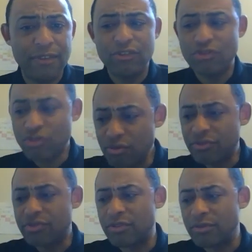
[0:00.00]
they
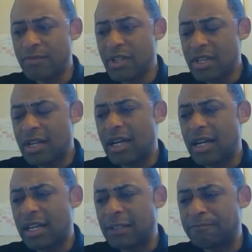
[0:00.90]
choose to.
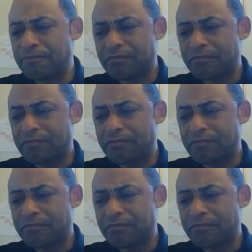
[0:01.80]
I